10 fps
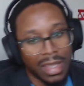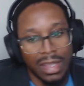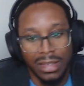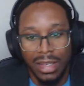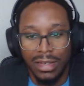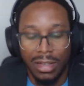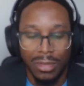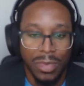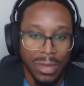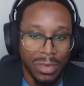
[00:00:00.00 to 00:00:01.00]
and teach other
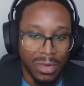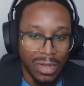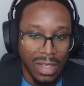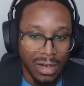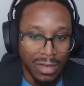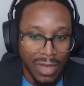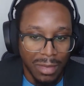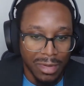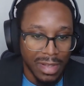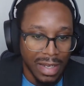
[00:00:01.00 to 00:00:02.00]
people the art of game
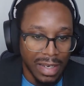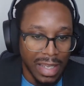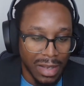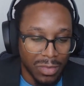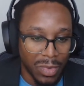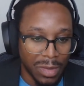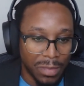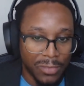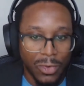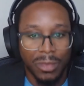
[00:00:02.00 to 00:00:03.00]
design. And we
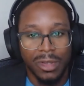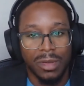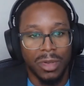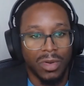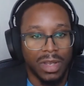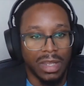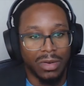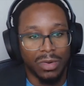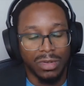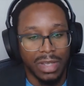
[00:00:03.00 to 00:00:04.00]
formed this community in
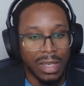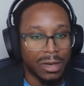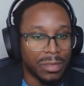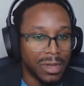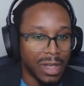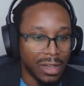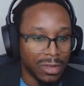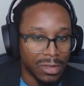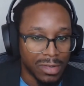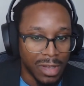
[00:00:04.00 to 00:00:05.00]
order to help
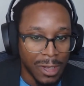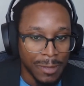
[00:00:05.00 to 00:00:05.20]
others.